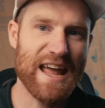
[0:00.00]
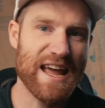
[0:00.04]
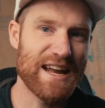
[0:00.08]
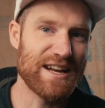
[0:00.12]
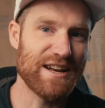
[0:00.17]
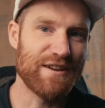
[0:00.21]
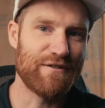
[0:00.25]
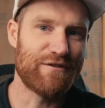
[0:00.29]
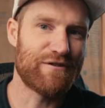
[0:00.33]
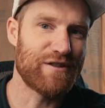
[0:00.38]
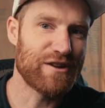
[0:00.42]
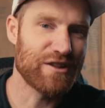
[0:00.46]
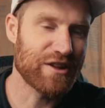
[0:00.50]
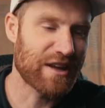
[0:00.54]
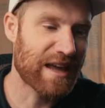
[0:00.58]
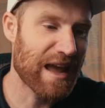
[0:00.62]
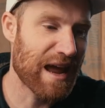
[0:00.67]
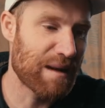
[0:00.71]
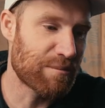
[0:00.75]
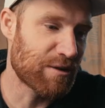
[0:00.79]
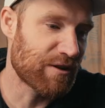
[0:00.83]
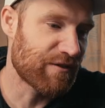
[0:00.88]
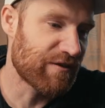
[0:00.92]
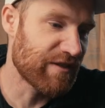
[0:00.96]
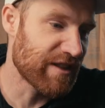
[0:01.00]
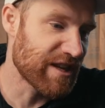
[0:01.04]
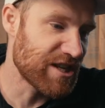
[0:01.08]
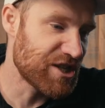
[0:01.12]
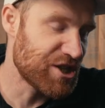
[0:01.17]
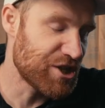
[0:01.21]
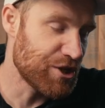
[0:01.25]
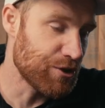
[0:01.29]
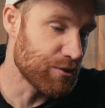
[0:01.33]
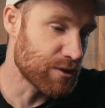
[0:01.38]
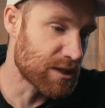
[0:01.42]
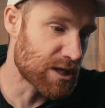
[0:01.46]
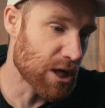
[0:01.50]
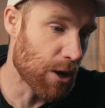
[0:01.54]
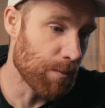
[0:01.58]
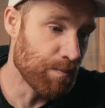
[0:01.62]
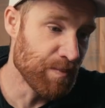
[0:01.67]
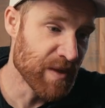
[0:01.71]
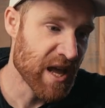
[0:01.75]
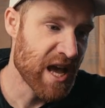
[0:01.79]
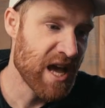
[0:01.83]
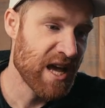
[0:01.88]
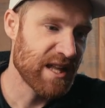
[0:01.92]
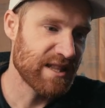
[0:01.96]
and in front of the camera for this shoot. So
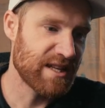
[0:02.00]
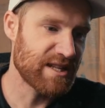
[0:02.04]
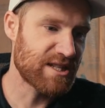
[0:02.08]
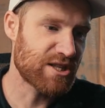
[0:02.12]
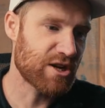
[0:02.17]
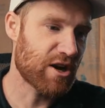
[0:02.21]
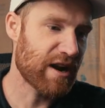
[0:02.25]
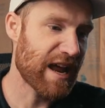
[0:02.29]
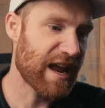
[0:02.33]
this is our